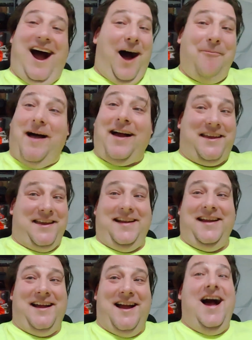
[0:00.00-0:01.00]
I'm not
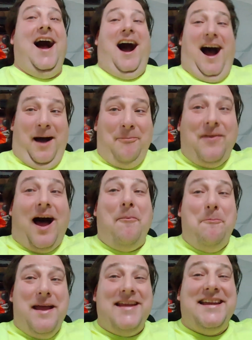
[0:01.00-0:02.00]
kidding. I'm
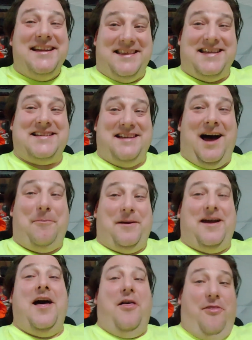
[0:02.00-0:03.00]
not making this
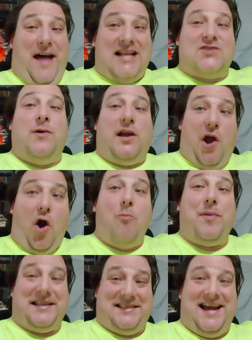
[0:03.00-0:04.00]
up. That's what
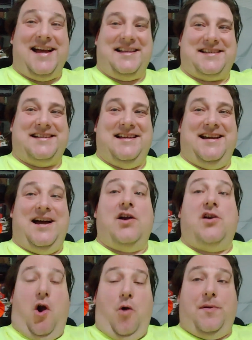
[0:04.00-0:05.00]
COPPA says.
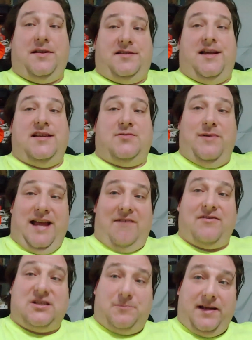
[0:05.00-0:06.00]
COPPA says we
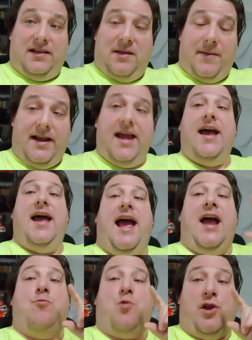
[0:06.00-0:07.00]
have a speed limit,
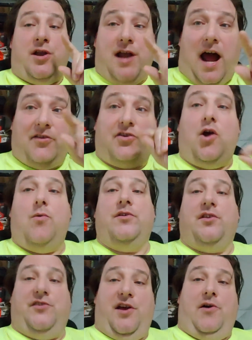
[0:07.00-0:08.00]
and we're not
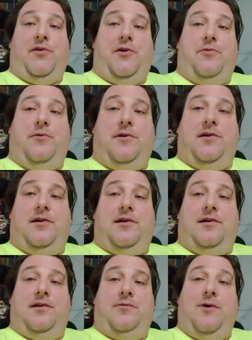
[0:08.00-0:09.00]
going to tell you
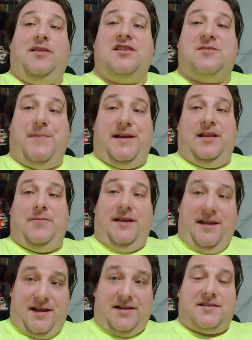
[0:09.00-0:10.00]
what the speed
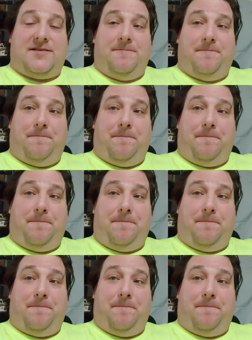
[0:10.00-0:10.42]
limit is.